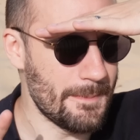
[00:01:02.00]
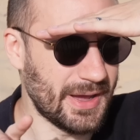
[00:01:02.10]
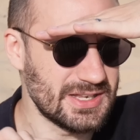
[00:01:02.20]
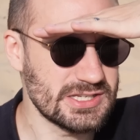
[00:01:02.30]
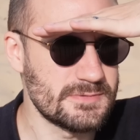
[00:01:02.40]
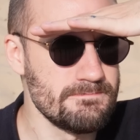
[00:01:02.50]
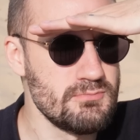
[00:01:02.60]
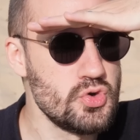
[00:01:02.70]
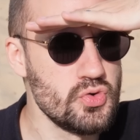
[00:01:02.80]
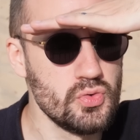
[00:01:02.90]
might just
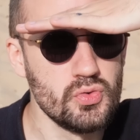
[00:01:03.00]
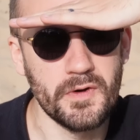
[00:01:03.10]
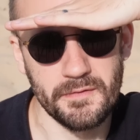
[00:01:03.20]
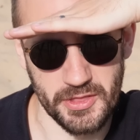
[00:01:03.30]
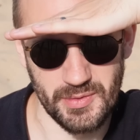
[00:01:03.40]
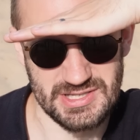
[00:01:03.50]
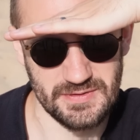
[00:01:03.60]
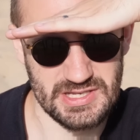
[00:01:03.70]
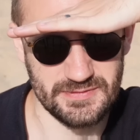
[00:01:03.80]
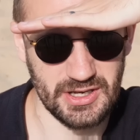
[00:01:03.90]
move for the rest
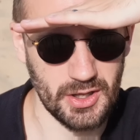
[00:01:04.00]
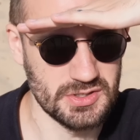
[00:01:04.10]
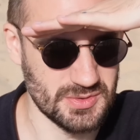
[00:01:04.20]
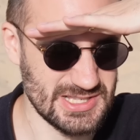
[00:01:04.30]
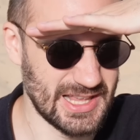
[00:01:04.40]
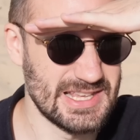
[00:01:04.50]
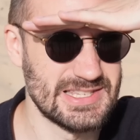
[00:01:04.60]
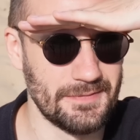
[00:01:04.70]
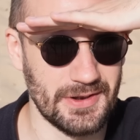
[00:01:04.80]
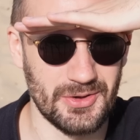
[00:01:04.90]
of this video to a slightly safer